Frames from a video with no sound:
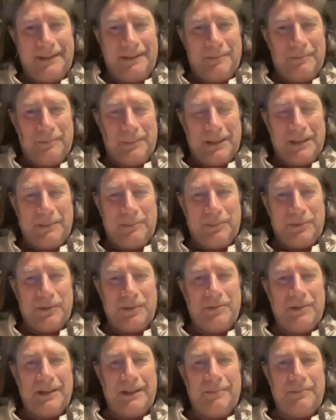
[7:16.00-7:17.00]
make a
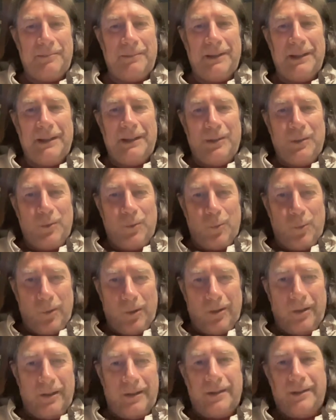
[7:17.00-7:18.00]
program
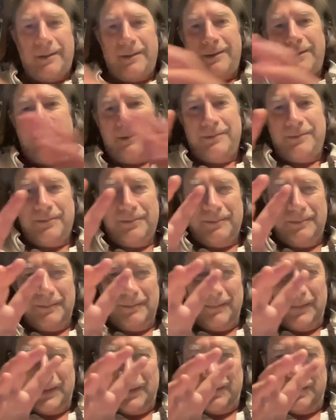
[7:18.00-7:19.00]
work.
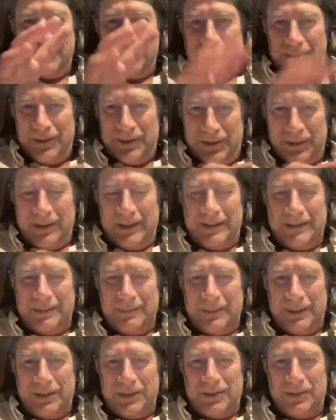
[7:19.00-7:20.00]
First, you had
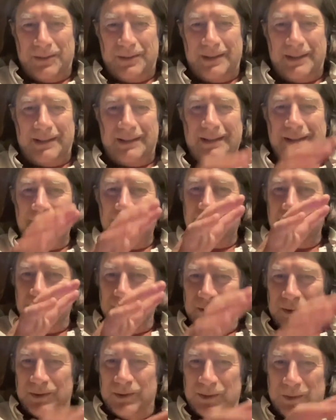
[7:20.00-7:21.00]
to make sure that
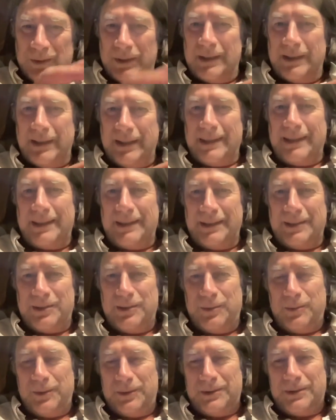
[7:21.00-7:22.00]
you're doing the thing that
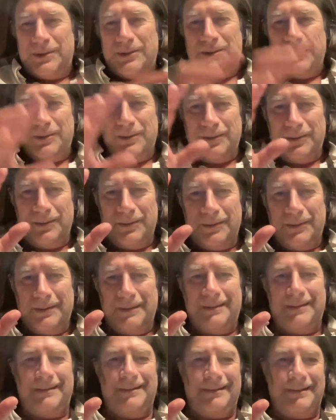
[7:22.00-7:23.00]
you want to do.
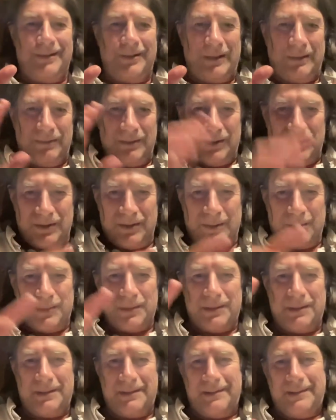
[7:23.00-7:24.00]
You have a
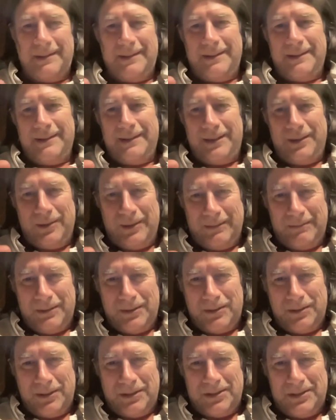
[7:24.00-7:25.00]
description, then you have a
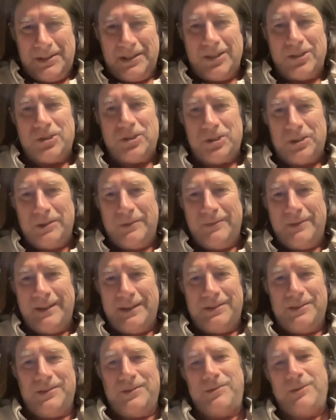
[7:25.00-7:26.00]
transduction of
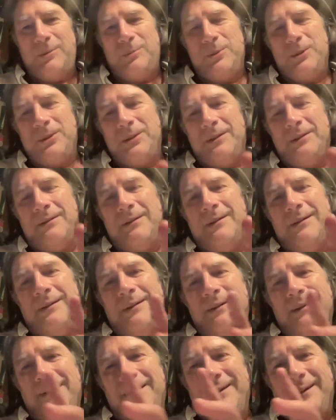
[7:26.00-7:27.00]
that description,
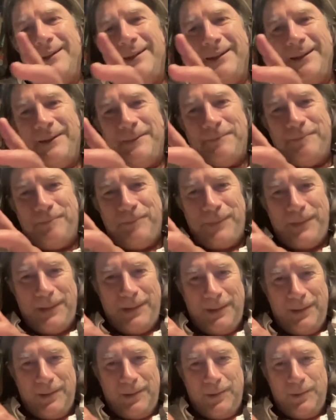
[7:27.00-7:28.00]
and then
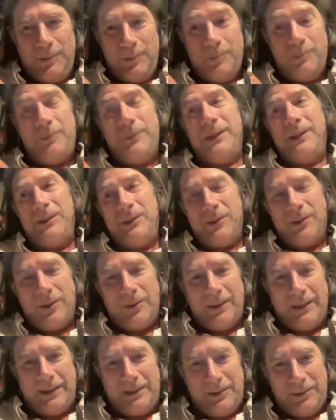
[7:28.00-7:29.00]
you go
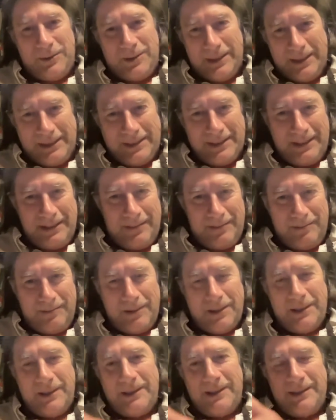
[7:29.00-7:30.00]
ahead and you test it and
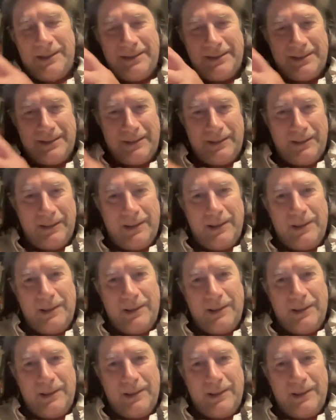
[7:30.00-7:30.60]
run it and see